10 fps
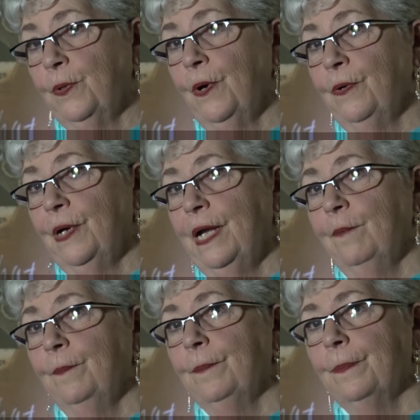
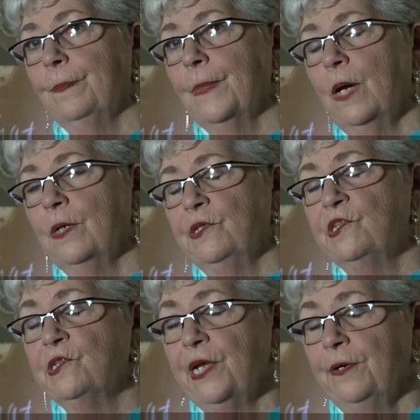program on
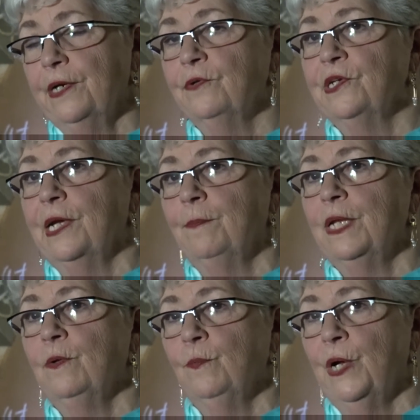
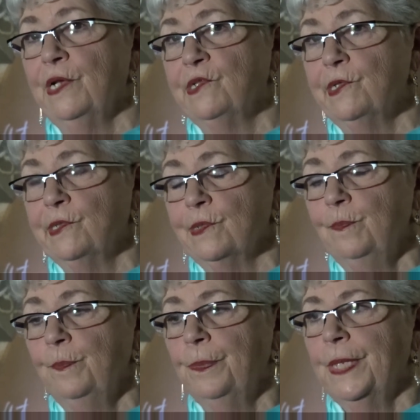stereotyping of
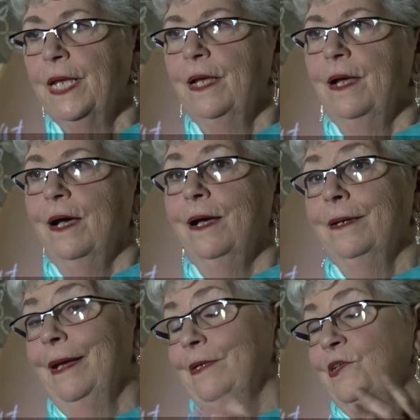racism. I
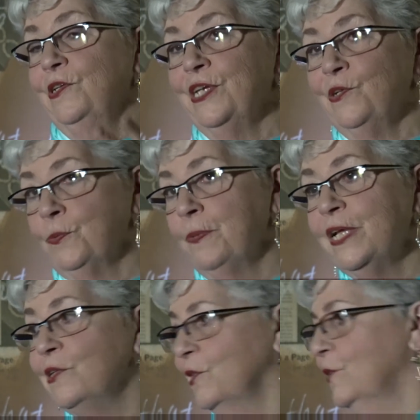got to teach peace